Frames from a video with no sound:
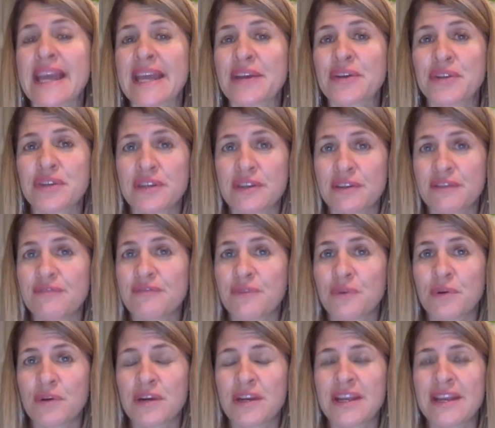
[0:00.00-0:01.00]
They couldn't
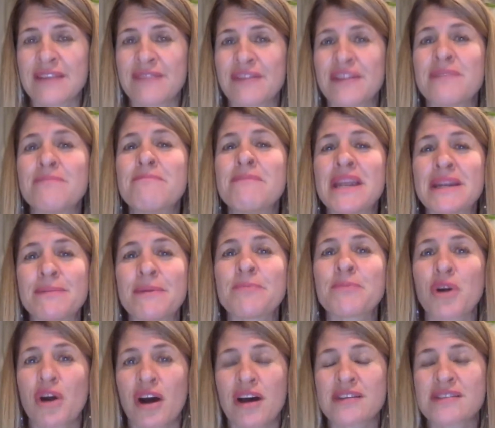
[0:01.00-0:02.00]
afford even the
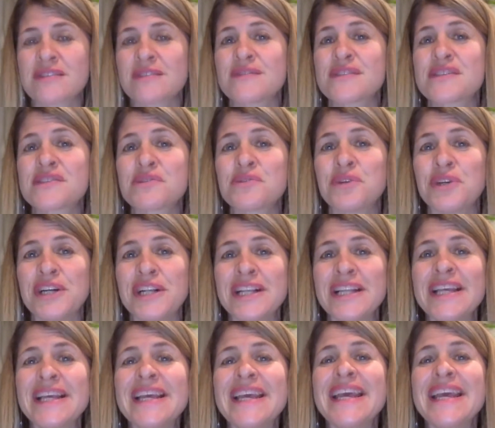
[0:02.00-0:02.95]
minimum cost of school.